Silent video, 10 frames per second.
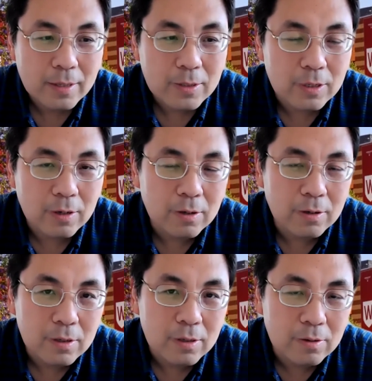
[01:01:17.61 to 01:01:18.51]
So
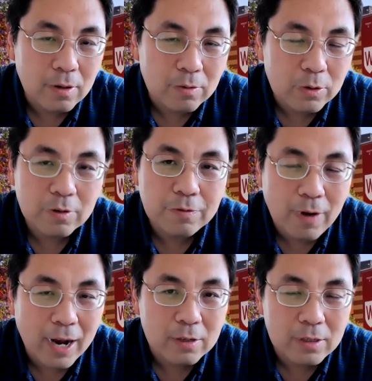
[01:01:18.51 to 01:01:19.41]
you could
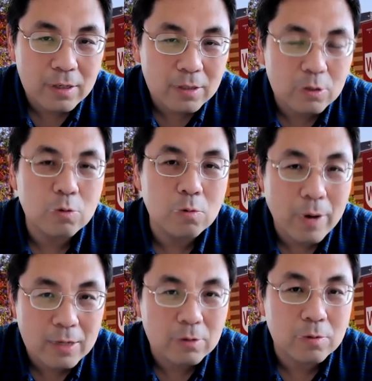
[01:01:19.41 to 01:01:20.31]
find, there's a two
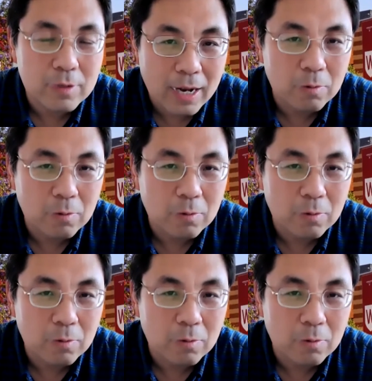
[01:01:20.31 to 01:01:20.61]
ways to do that.